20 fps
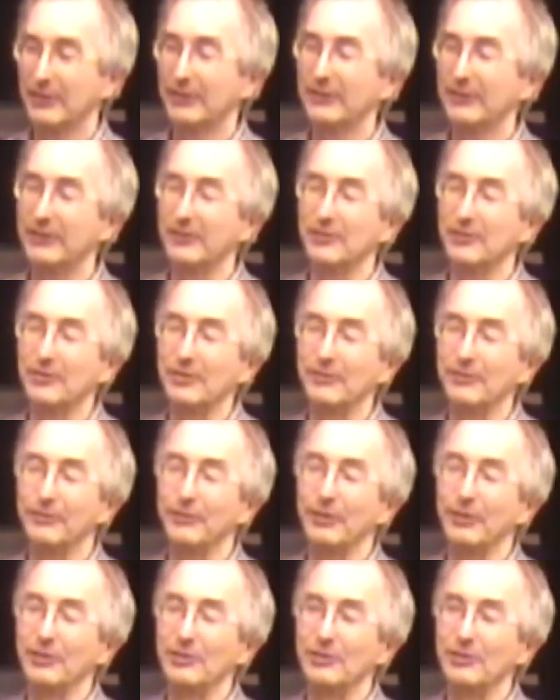you're saying,
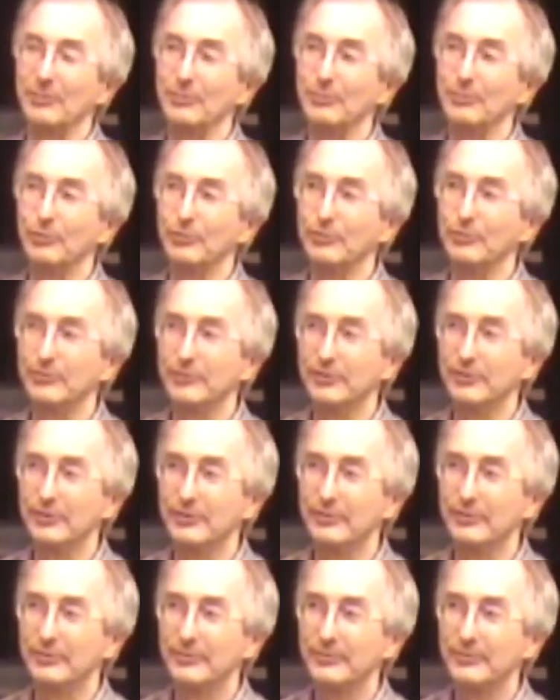fairly simple.
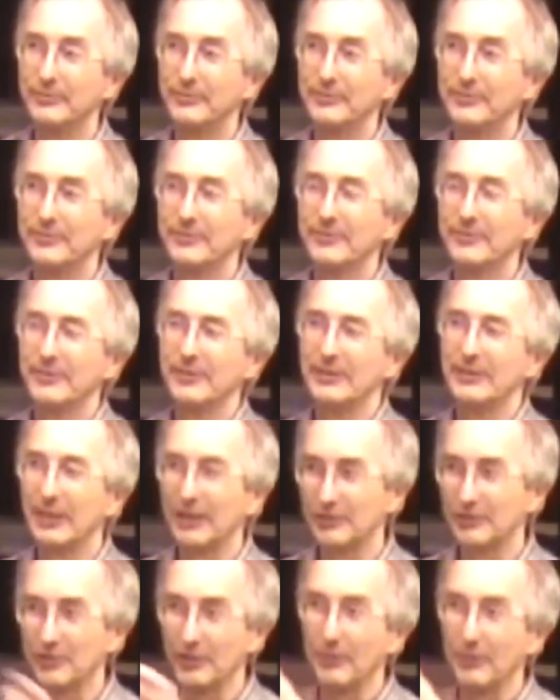Ask
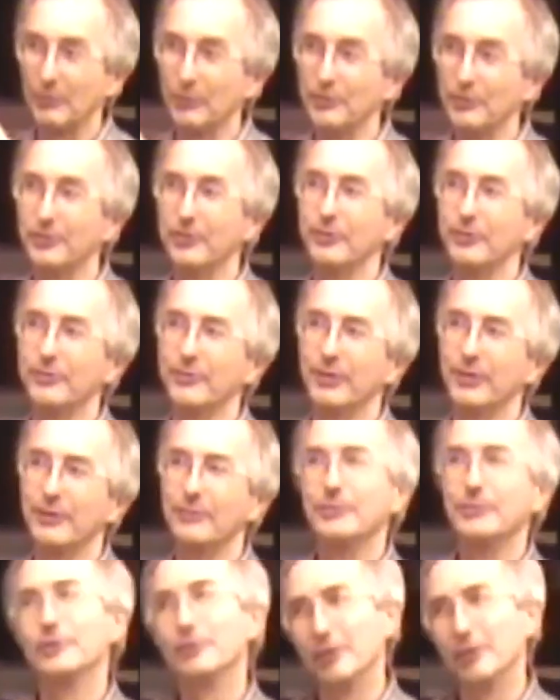that one to do that,
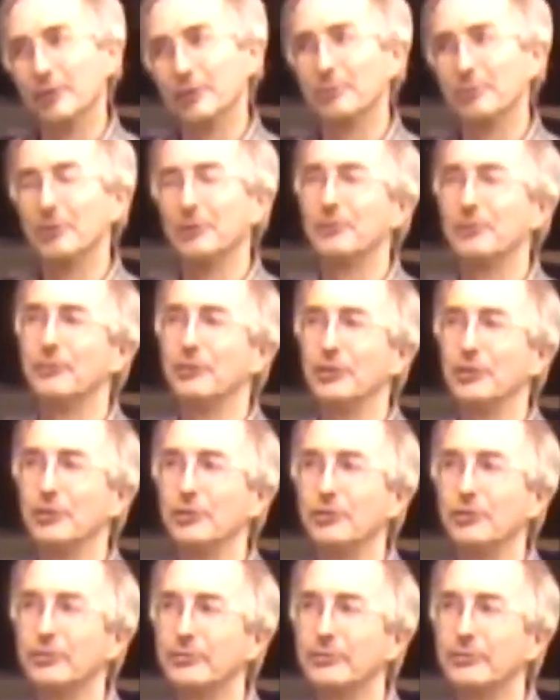tell me when it's finished.